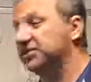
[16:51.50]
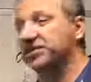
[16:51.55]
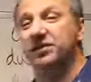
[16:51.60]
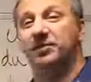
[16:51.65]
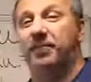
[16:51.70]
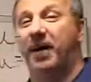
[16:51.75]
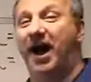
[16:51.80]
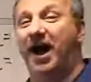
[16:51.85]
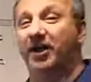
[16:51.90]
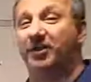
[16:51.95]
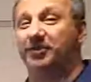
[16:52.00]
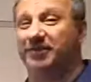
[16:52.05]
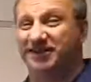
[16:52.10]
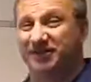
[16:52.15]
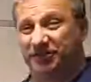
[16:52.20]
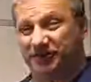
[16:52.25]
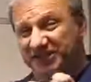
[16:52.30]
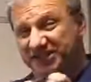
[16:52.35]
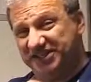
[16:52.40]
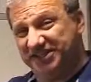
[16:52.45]
in the bottom is
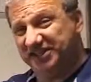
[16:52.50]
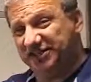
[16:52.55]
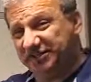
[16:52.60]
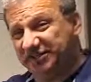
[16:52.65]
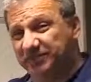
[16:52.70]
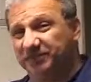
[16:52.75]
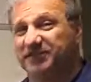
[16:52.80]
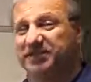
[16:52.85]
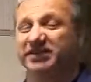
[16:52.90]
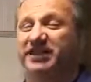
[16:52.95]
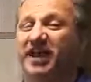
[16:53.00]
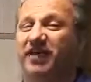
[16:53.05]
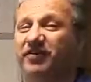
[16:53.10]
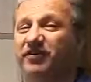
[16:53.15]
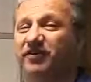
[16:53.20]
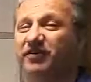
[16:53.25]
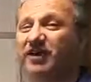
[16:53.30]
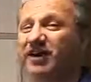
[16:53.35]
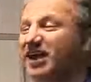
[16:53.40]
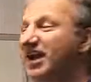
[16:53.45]
what seals them
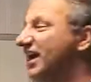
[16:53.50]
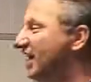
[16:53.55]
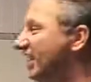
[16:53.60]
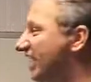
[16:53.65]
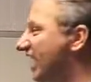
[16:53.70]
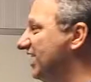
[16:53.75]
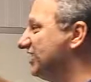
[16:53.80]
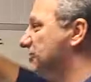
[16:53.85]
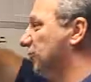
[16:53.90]
together, and that's